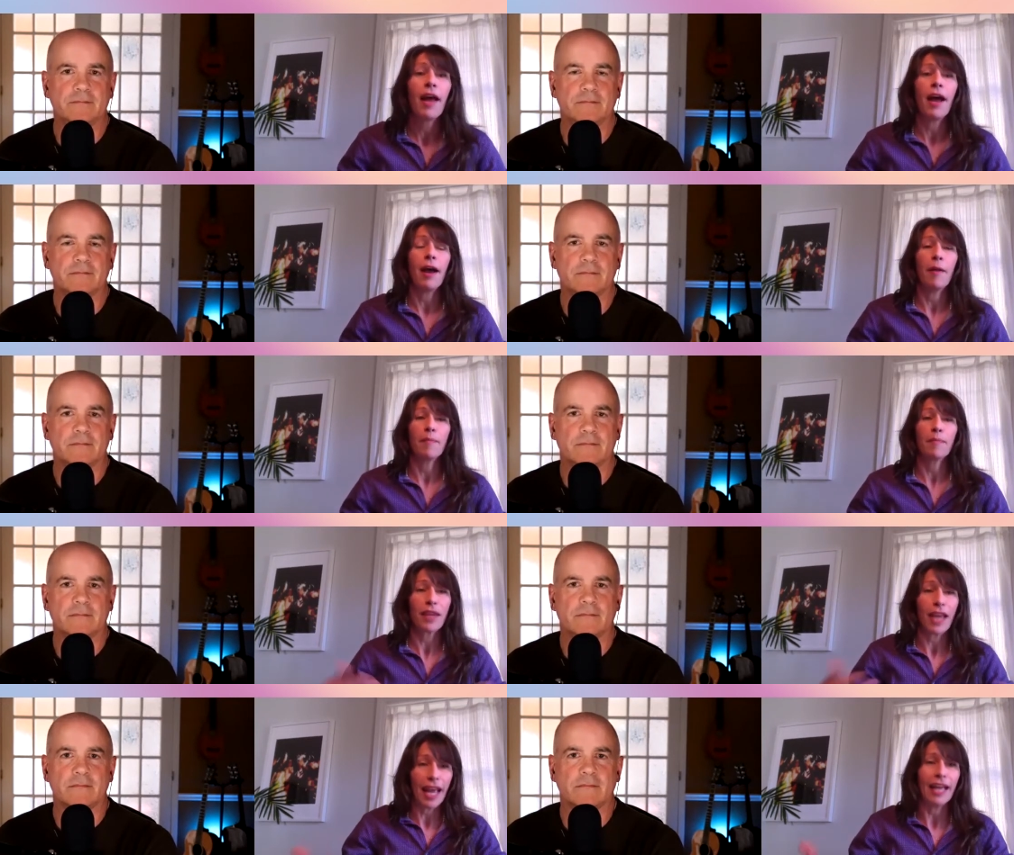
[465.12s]
Speaker 1: um,
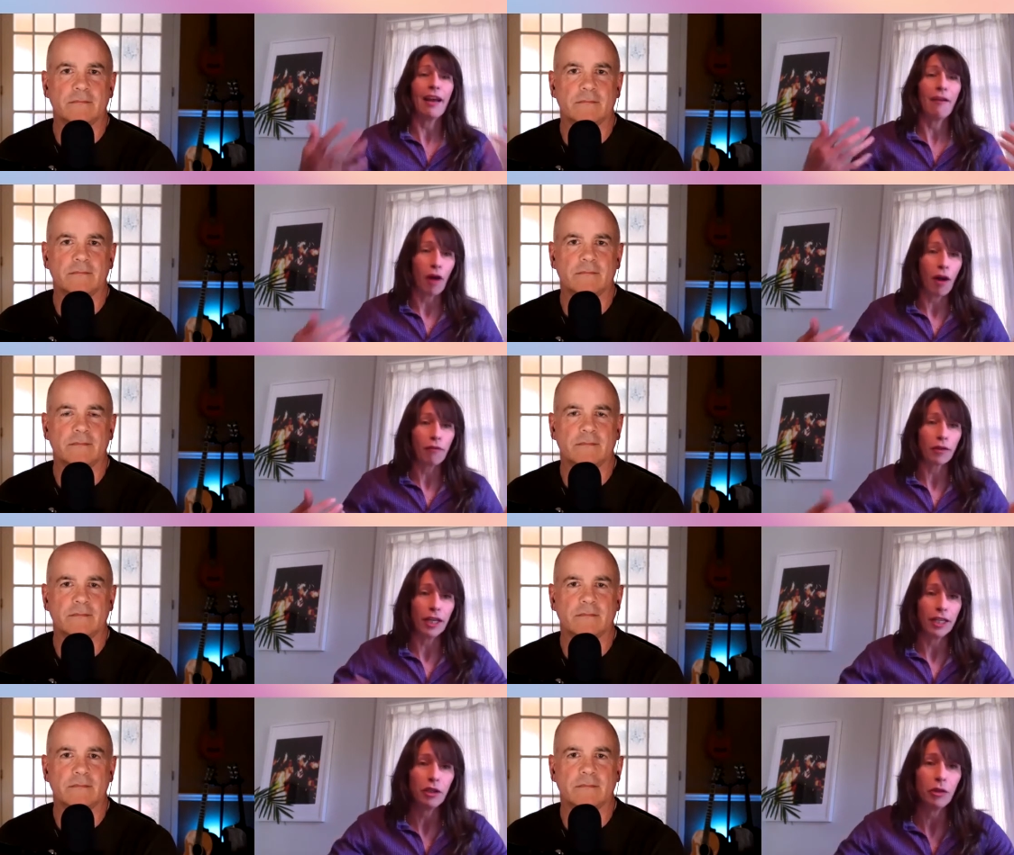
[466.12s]
and have offered
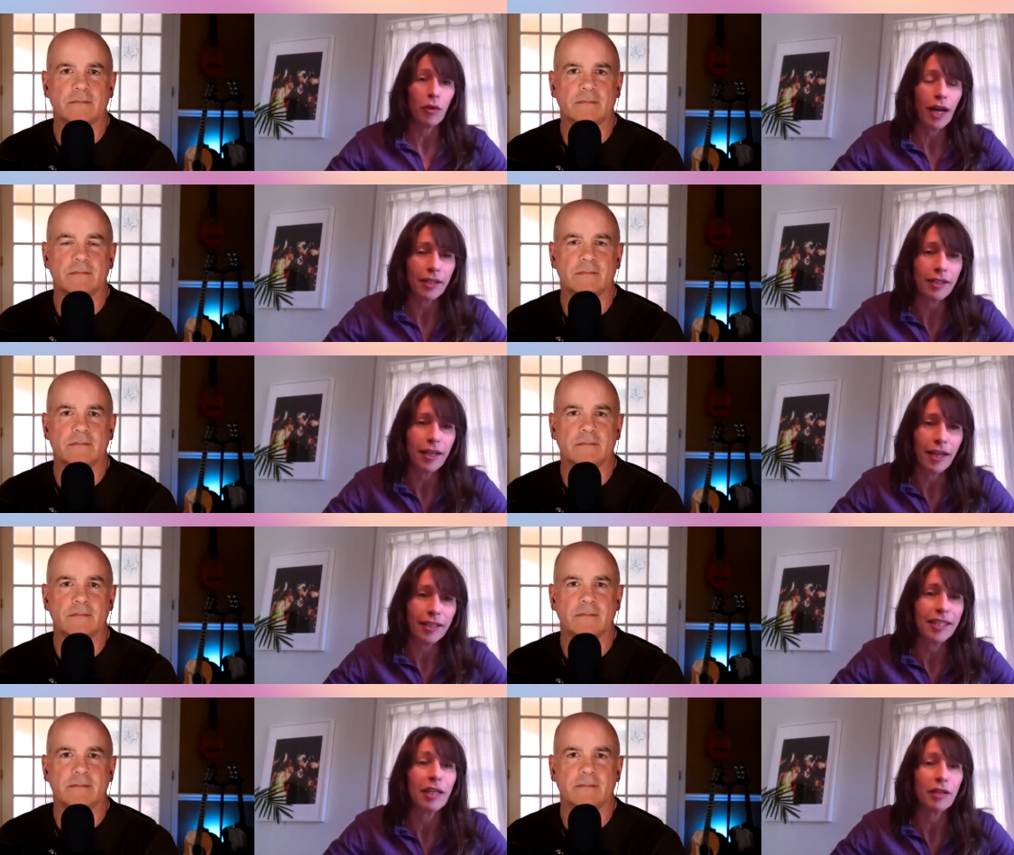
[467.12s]
it to us
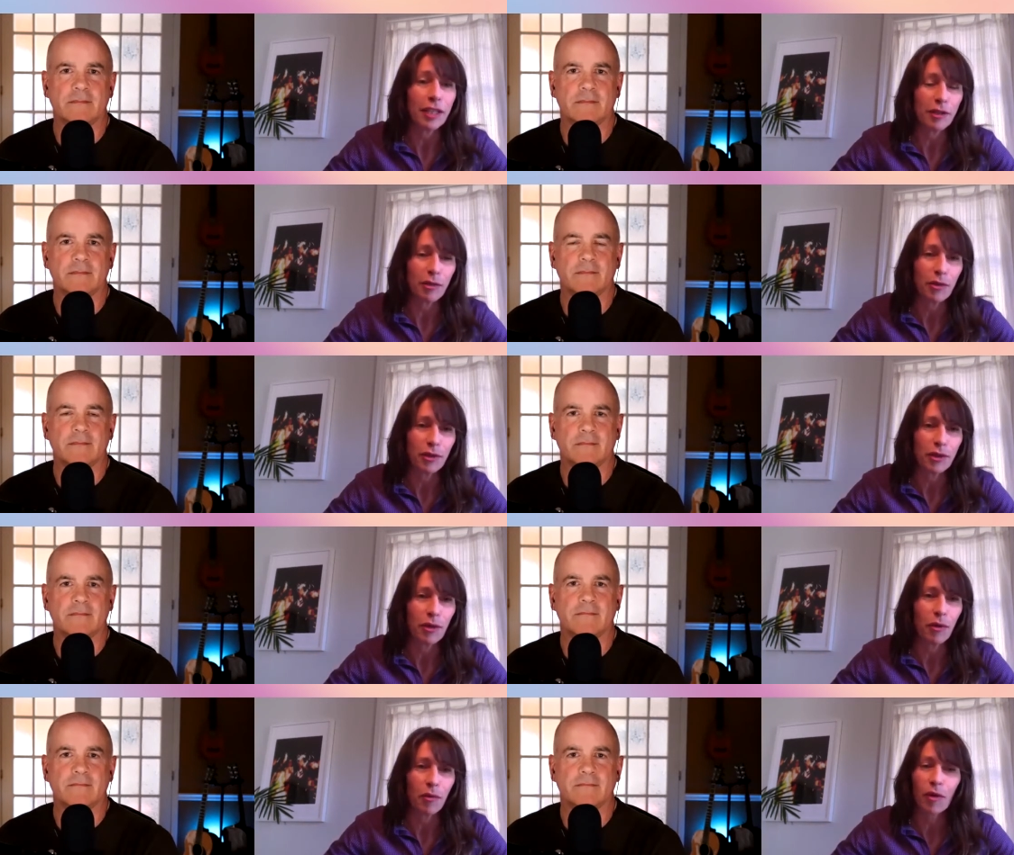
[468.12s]
CLC uh, schools.
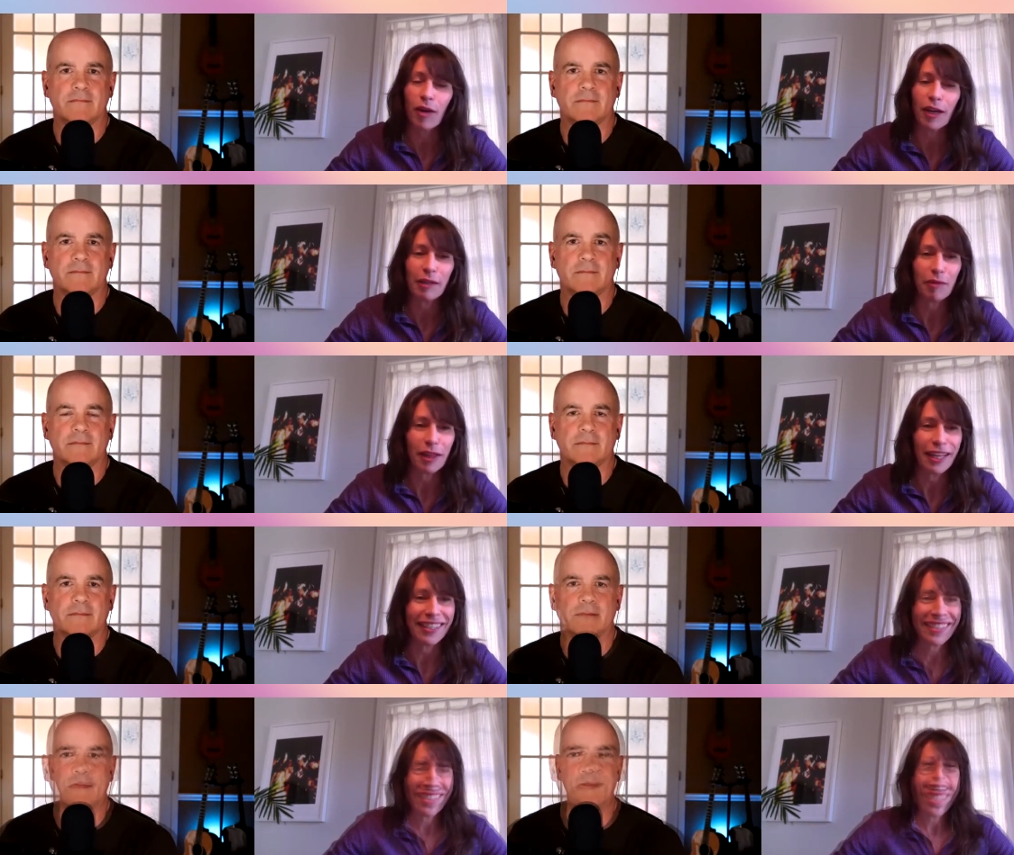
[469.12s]
So we're running with it.
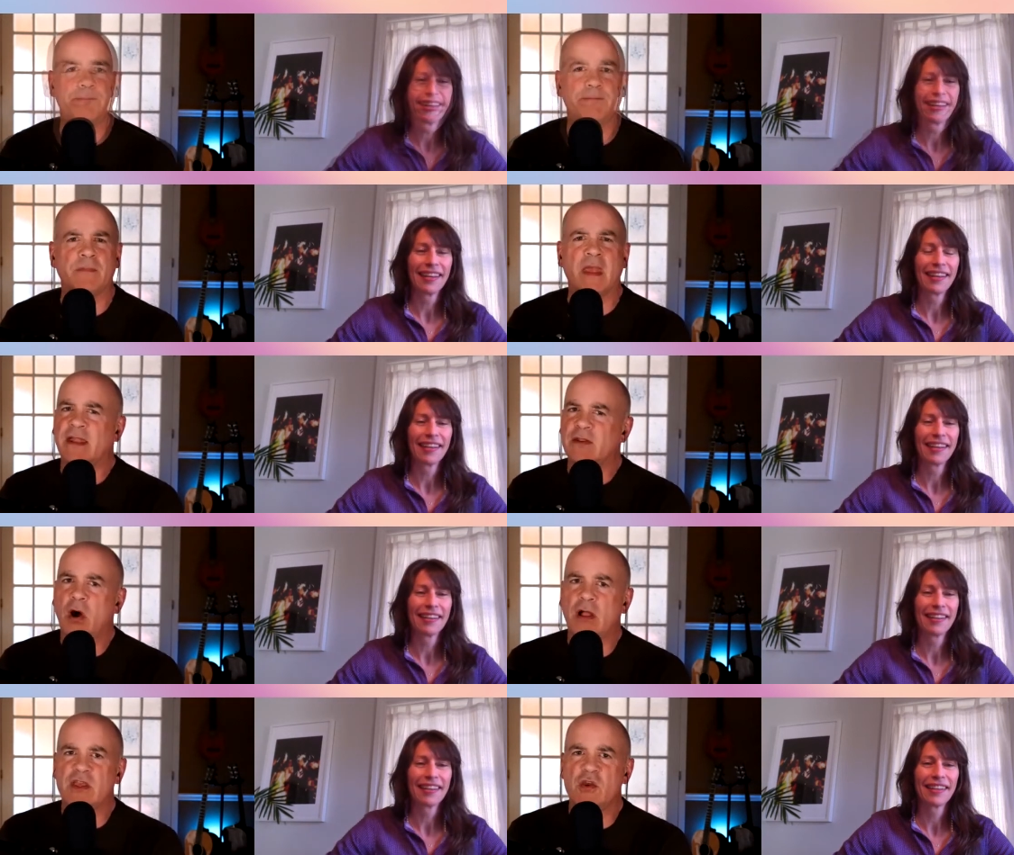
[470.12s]
Speaker 2: Now,
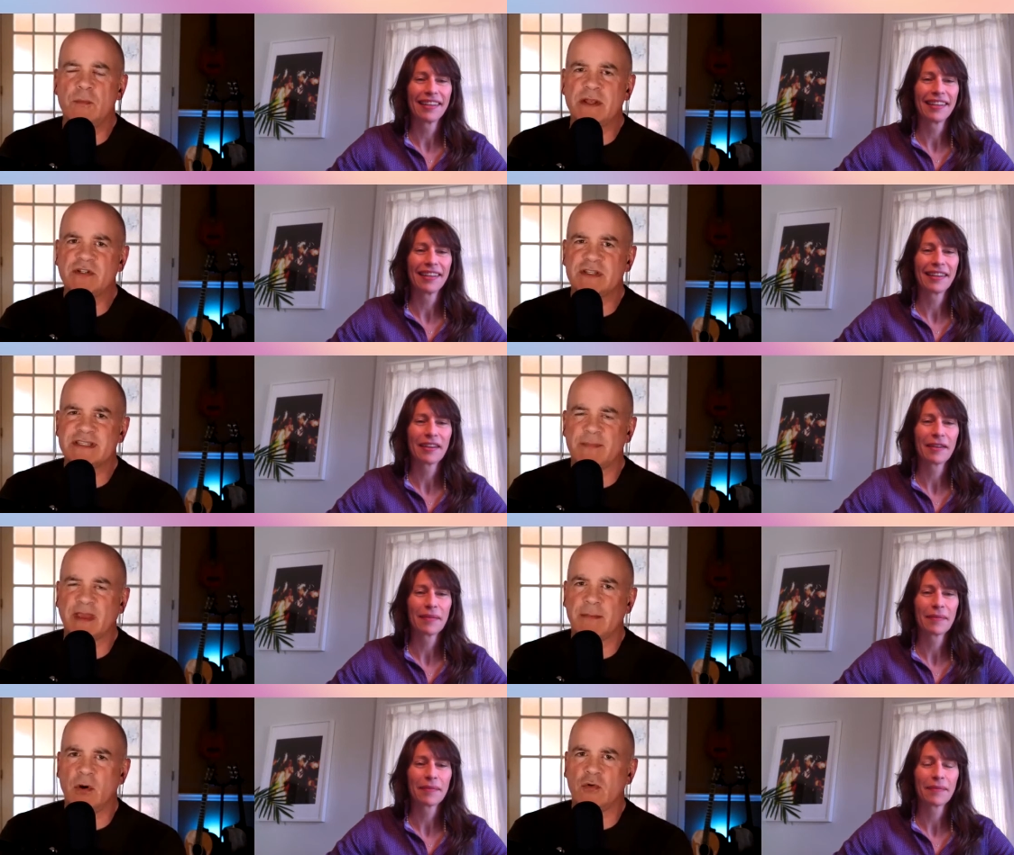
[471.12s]
Holly, you mentioned
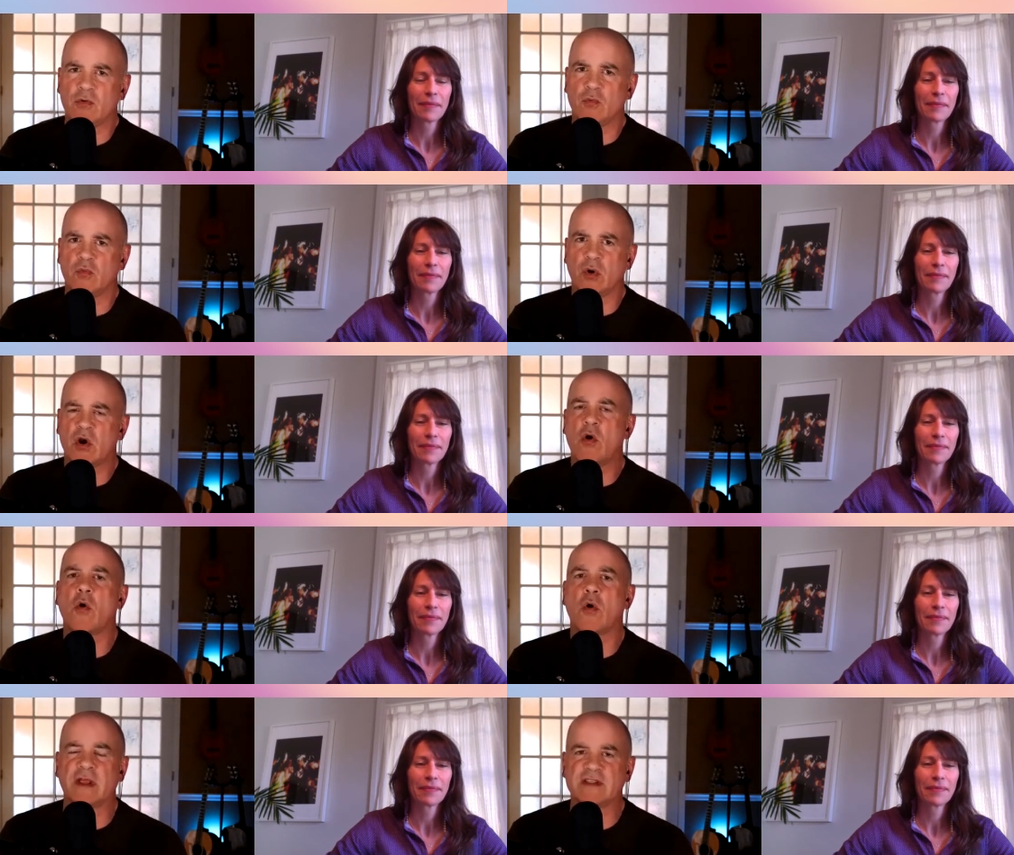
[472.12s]
something about
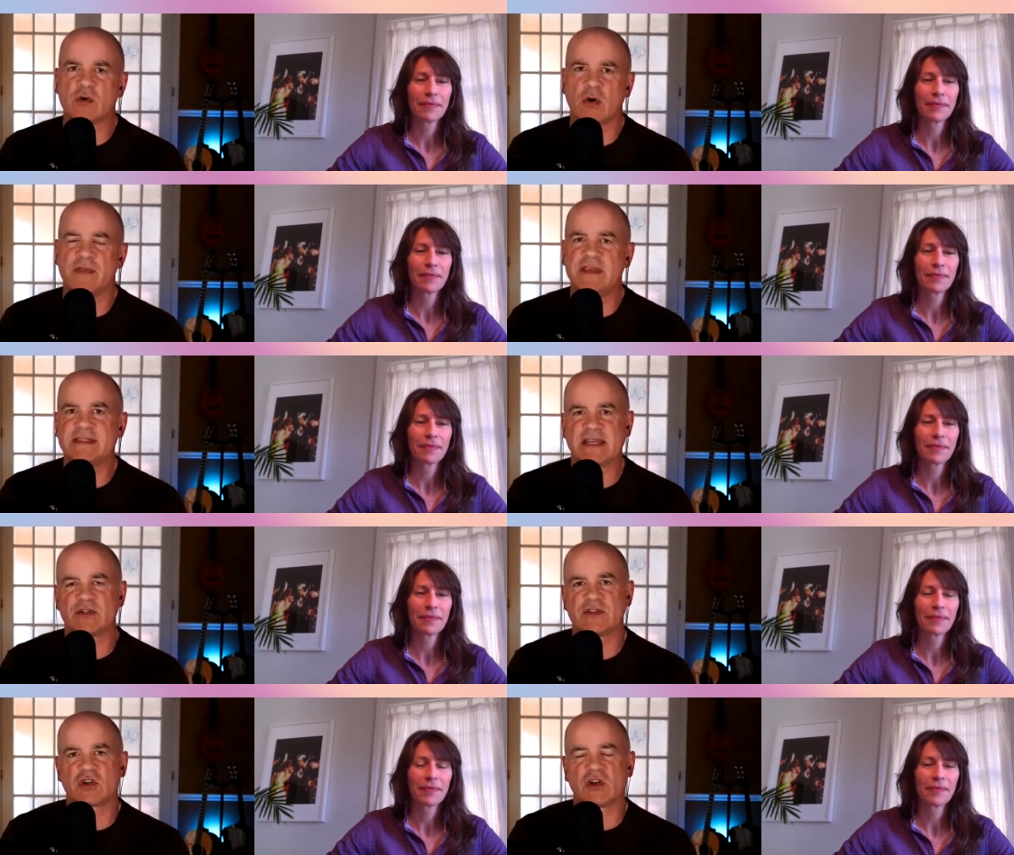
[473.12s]
recording. So, are these
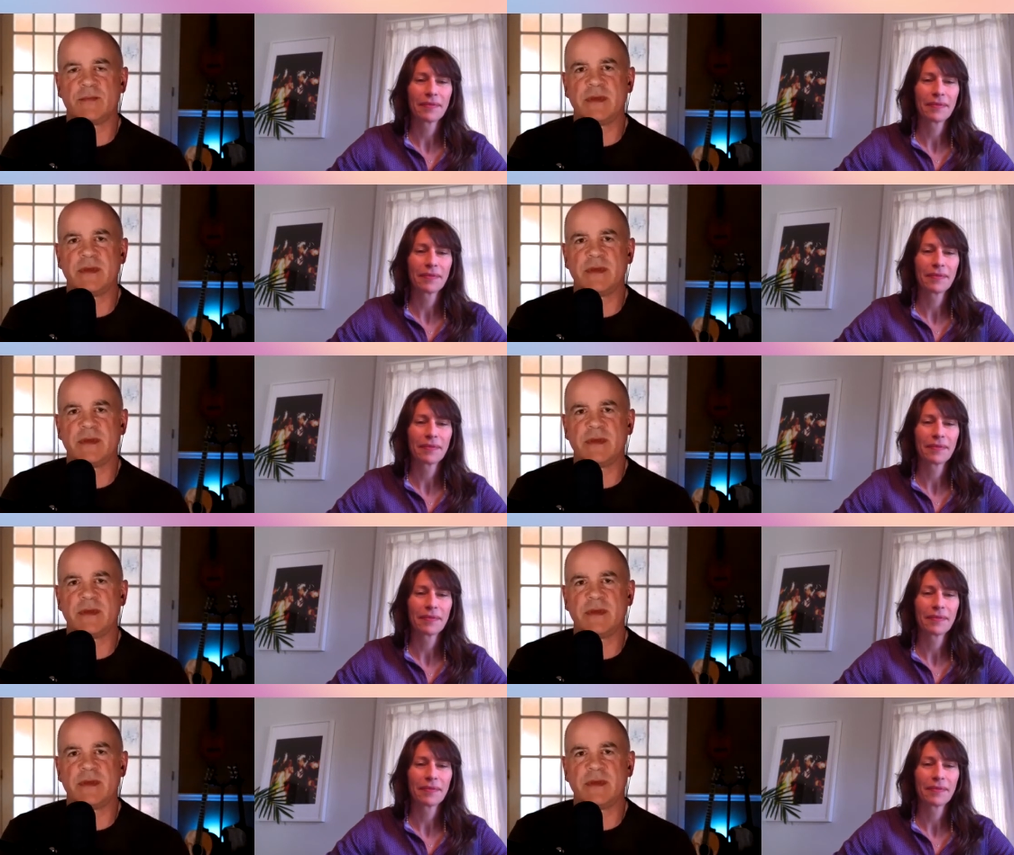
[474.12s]
sessions going to be